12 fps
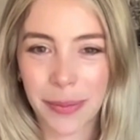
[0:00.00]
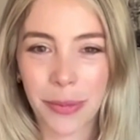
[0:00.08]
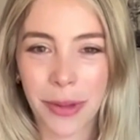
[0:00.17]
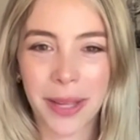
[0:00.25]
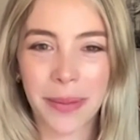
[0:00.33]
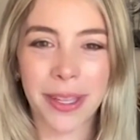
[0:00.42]

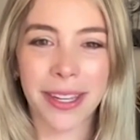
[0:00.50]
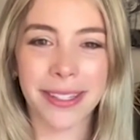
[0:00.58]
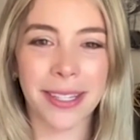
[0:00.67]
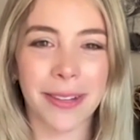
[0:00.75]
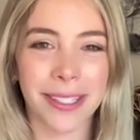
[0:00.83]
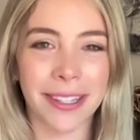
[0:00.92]
right? Because
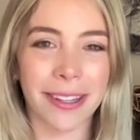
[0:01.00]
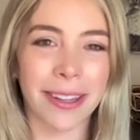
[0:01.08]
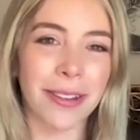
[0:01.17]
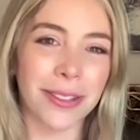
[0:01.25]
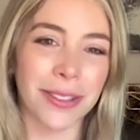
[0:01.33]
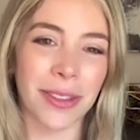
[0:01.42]
it wasn't
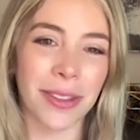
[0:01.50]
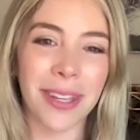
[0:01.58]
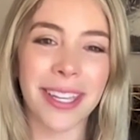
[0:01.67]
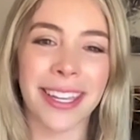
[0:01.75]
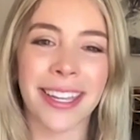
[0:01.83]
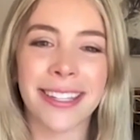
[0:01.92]
closed on the
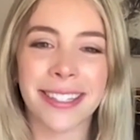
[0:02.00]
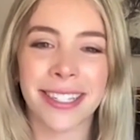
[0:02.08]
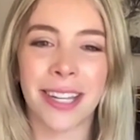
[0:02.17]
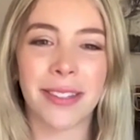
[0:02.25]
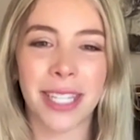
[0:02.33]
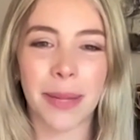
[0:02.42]
weekends and
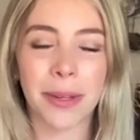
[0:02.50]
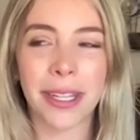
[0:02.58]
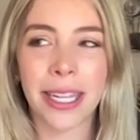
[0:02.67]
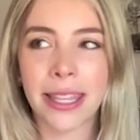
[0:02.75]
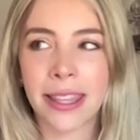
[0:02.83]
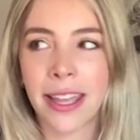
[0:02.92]
I was able to
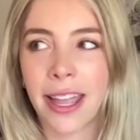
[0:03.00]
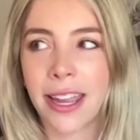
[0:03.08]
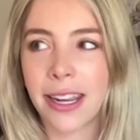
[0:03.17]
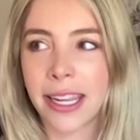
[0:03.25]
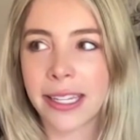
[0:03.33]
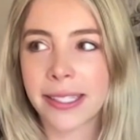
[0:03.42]
get that
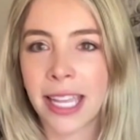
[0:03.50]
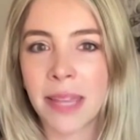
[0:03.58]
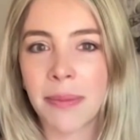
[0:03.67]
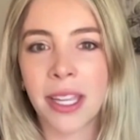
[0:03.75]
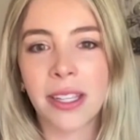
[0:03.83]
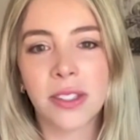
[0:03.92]

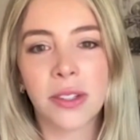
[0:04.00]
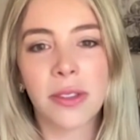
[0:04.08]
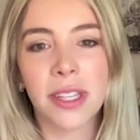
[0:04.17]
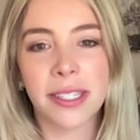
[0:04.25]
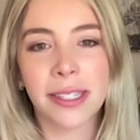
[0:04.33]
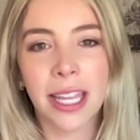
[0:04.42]
excitement. So
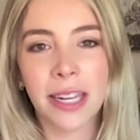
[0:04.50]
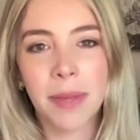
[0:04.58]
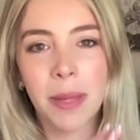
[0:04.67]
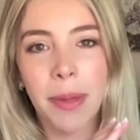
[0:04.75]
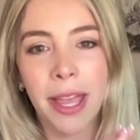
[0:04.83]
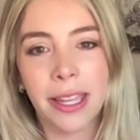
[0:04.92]
this led
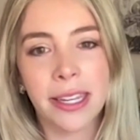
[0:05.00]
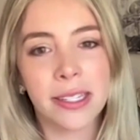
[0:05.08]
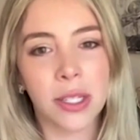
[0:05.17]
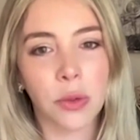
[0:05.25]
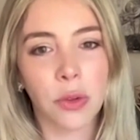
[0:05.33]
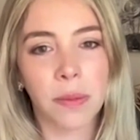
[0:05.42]
me back
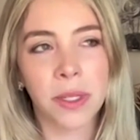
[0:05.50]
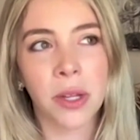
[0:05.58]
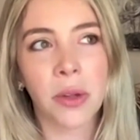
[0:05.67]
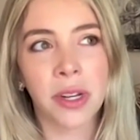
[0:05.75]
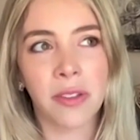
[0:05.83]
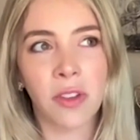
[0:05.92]
into
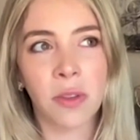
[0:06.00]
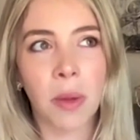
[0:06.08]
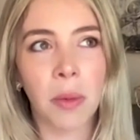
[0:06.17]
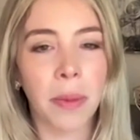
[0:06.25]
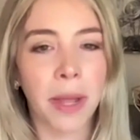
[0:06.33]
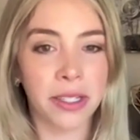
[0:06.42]
crypto. And if you
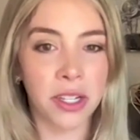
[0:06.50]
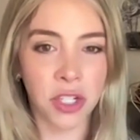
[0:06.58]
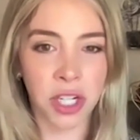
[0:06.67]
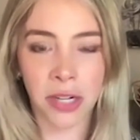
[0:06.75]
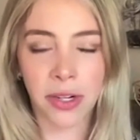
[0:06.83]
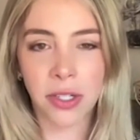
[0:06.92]
remember back to
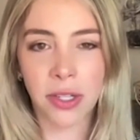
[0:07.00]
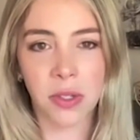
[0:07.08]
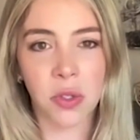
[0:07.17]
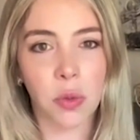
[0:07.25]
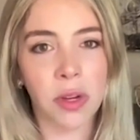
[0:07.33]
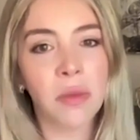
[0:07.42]
January
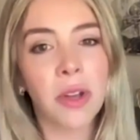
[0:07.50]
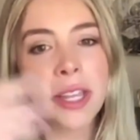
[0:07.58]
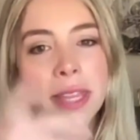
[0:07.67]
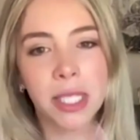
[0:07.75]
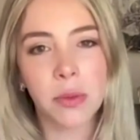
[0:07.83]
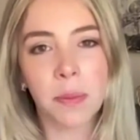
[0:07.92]
2021,
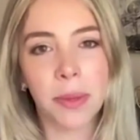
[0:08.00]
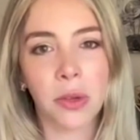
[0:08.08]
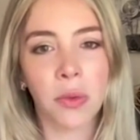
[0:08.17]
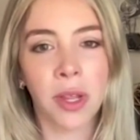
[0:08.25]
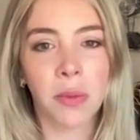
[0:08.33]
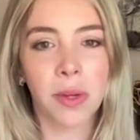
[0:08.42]
that's when
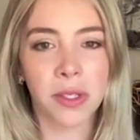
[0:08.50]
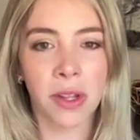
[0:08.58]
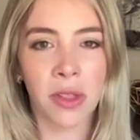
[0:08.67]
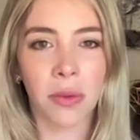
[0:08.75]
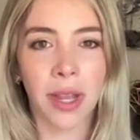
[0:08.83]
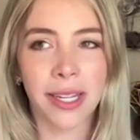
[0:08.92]
Bitcoin was
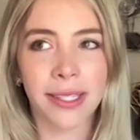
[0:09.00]
on the rise